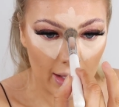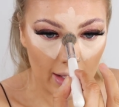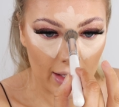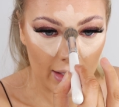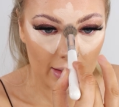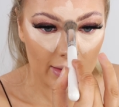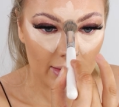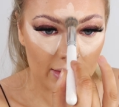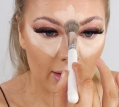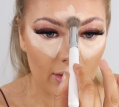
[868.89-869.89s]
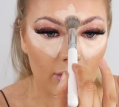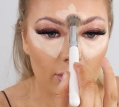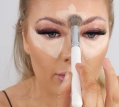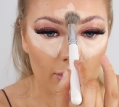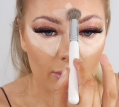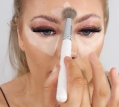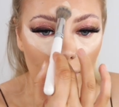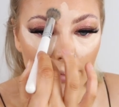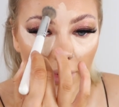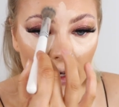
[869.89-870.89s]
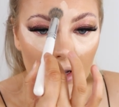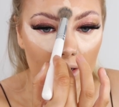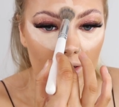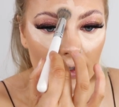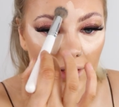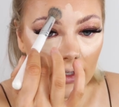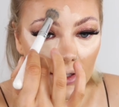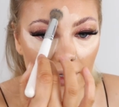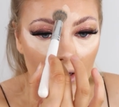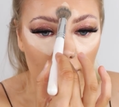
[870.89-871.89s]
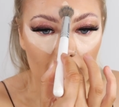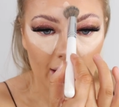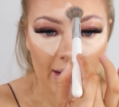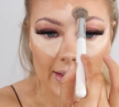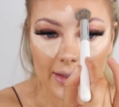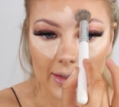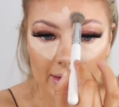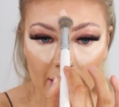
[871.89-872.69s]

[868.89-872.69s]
it is all blended and nice.